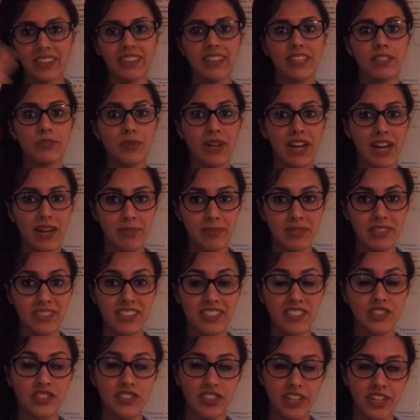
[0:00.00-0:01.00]
that's what
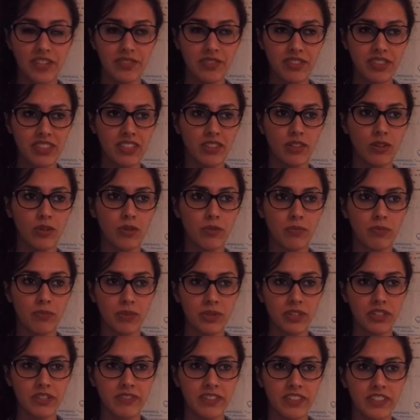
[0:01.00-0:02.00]
happens, and generally the whole
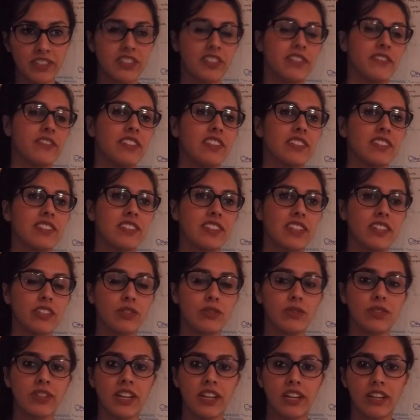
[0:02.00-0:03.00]
point of HIV is that
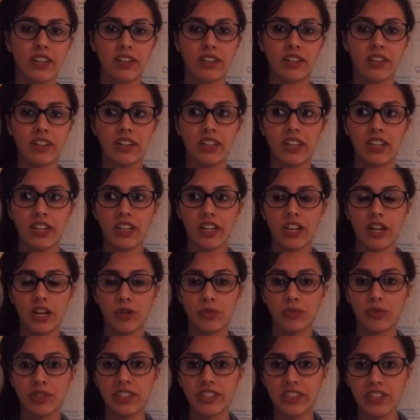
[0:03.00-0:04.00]
you get a
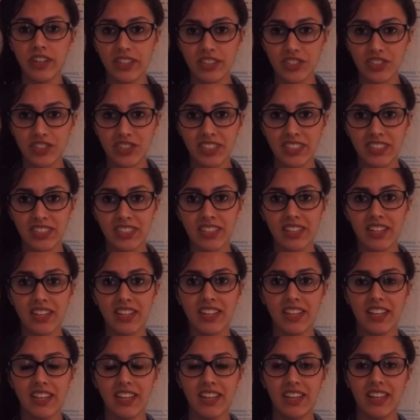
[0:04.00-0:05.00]
reduction
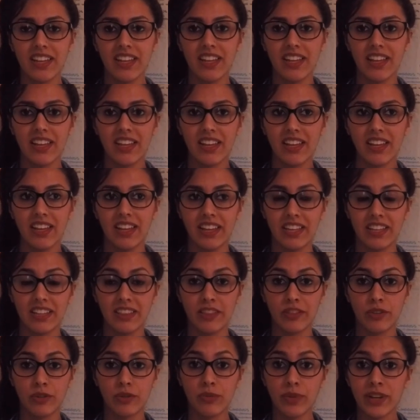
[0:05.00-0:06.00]

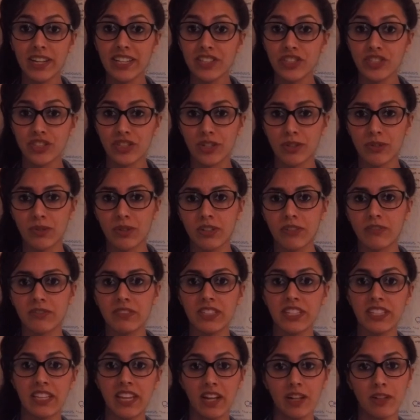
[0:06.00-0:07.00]
in the ratio of
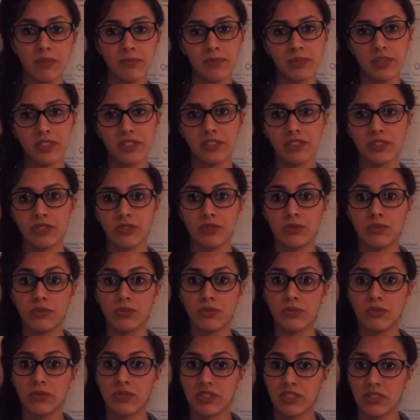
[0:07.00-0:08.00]
T helper to
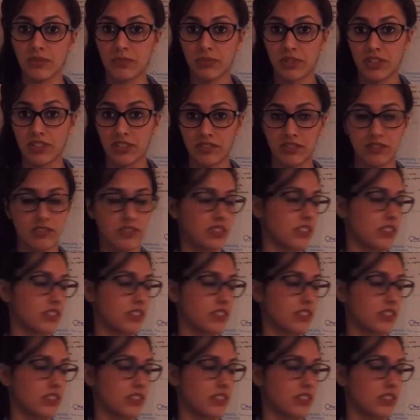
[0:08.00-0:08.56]
suppressor